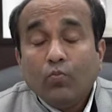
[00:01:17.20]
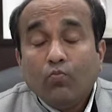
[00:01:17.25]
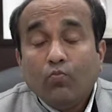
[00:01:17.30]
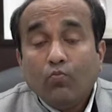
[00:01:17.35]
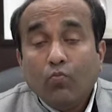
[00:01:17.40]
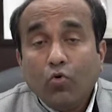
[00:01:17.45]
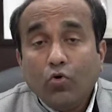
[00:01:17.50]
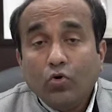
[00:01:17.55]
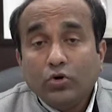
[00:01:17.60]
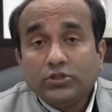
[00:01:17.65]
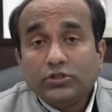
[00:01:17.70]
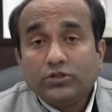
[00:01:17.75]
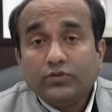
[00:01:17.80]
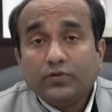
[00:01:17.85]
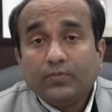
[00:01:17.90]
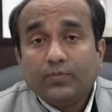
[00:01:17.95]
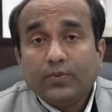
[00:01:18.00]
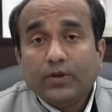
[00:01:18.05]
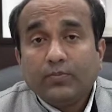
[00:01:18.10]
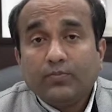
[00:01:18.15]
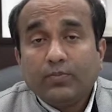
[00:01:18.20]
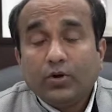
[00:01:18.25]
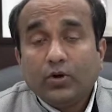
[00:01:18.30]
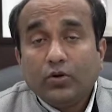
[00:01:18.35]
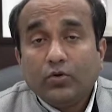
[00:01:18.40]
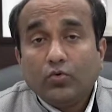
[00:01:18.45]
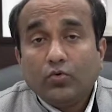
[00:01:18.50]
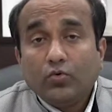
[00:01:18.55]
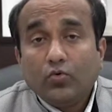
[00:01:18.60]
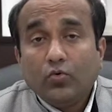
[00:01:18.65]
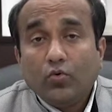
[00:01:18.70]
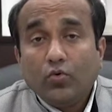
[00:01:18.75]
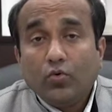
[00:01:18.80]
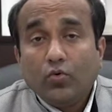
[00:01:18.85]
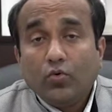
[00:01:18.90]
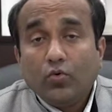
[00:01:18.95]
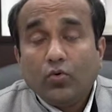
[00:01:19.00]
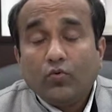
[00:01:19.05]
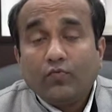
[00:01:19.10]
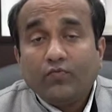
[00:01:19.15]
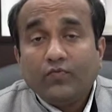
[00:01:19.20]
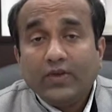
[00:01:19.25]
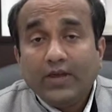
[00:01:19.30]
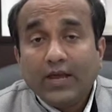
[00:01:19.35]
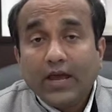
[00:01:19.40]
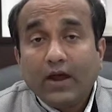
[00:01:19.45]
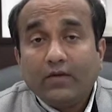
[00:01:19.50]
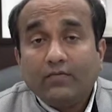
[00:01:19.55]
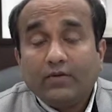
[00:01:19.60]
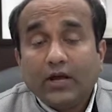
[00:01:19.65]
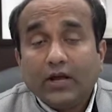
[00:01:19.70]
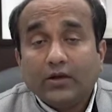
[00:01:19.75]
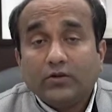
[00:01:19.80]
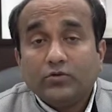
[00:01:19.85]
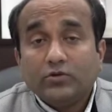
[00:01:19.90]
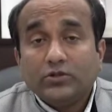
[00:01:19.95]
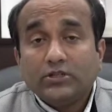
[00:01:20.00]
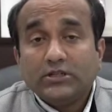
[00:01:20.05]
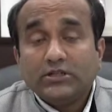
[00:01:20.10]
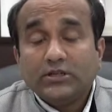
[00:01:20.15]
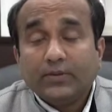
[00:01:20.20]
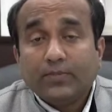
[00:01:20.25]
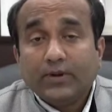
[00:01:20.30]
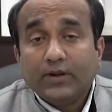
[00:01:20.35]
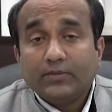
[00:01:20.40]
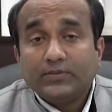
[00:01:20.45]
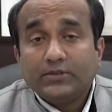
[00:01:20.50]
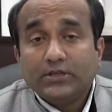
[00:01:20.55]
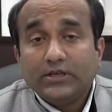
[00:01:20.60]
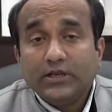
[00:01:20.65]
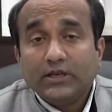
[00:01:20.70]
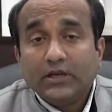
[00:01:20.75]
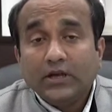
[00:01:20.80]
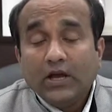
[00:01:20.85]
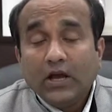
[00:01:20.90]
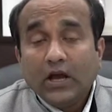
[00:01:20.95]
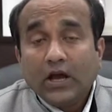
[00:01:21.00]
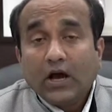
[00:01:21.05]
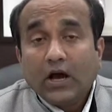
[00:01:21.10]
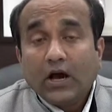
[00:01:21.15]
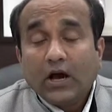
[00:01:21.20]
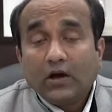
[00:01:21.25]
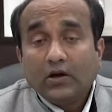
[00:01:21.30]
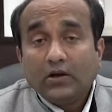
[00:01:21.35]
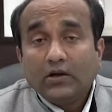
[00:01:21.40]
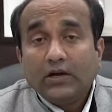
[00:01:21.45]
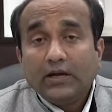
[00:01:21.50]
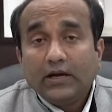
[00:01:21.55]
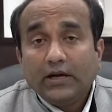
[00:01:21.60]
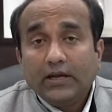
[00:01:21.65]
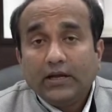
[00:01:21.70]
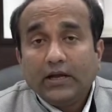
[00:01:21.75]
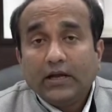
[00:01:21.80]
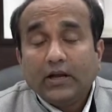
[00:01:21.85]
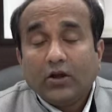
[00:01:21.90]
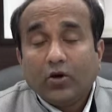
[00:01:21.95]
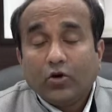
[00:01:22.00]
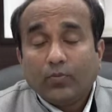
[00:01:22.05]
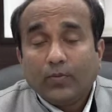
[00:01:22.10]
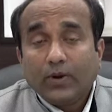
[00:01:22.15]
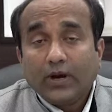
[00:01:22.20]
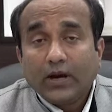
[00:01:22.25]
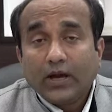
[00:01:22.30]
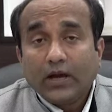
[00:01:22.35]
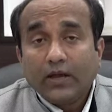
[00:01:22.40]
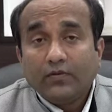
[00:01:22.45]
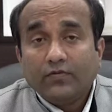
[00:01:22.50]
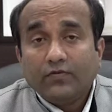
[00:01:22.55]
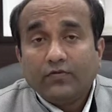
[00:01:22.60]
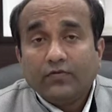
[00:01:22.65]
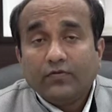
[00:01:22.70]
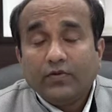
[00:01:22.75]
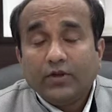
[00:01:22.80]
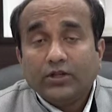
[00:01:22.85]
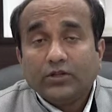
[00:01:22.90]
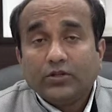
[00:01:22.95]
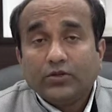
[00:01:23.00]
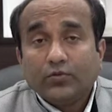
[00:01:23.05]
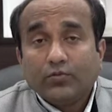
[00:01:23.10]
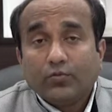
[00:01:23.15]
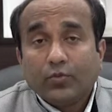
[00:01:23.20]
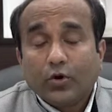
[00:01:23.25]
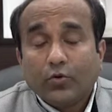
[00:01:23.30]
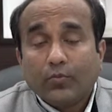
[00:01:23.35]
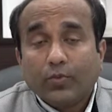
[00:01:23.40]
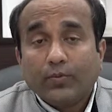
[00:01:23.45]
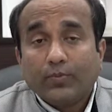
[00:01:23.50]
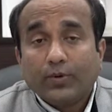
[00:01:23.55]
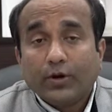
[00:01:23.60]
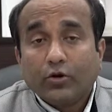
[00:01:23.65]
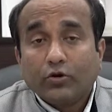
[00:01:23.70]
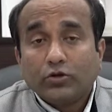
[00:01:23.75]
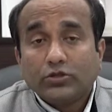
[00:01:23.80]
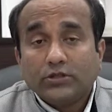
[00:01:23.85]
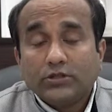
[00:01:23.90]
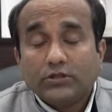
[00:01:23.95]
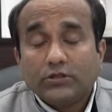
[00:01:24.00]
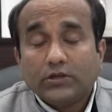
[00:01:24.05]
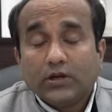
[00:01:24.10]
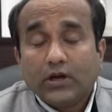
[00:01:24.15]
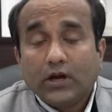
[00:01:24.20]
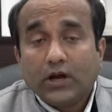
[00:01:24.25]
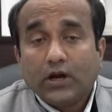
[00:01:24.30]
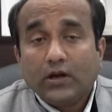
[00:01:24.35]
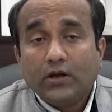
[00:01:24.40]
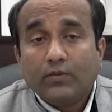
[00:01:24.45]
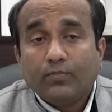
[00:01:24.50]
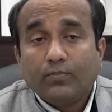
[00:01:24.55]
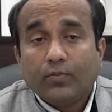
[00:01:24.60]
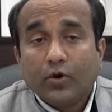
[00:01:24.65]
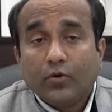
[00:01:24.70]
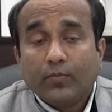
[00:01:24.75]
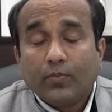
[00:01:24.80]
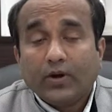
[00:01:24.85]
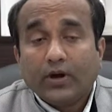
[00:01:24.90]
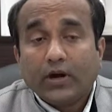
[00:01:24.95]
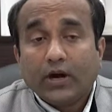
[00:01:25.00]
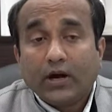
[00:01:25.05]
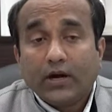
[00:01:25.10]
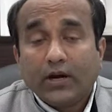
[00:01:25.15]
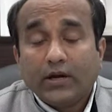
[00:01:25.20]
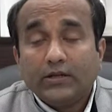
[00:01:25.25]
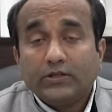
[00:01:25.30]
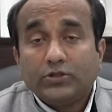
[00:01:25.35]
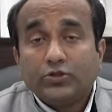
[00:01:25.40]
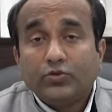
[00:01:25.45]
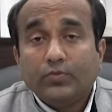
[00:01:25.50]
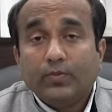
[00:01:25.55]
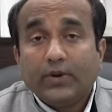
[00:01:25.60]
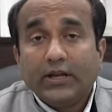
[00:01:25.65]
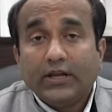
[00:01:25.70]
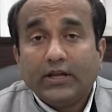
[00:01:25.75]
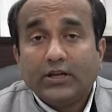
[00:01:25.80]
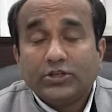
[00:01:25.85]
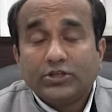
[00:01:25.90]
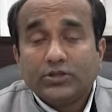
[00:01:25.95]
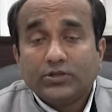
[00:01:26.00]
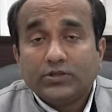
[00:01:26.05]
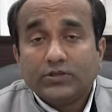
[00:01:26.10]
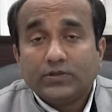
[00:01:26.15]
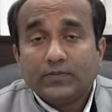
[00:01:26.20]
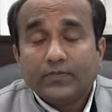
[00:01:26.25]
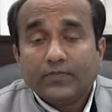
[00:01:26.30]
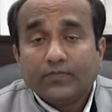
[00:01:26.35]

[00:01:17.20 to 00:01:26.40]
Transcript: most of the people who we have diagnosed as epilepsy are leading a normal life with proper precautions and proper adherence to medications.